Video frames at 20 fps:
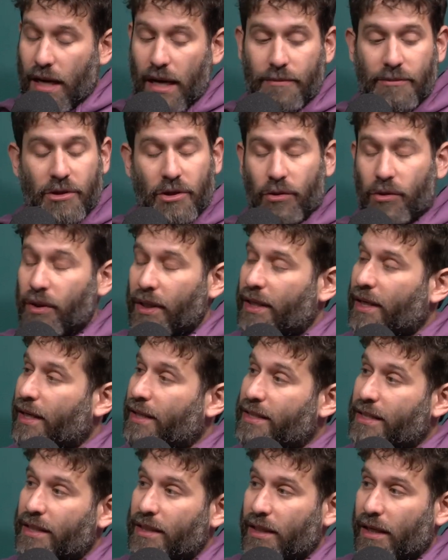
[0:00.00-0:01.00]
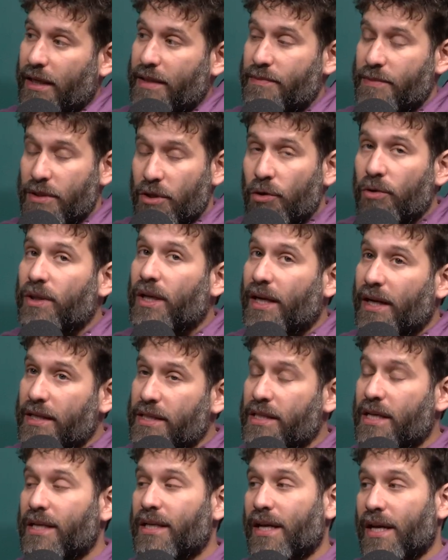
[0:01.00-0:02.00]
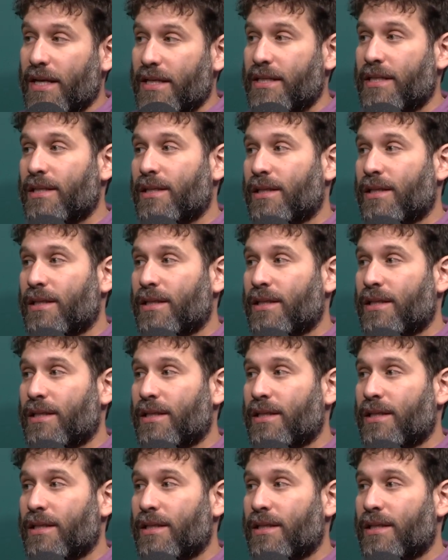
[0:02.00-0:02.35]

I'm so glad I did. I'm so glad I said yes.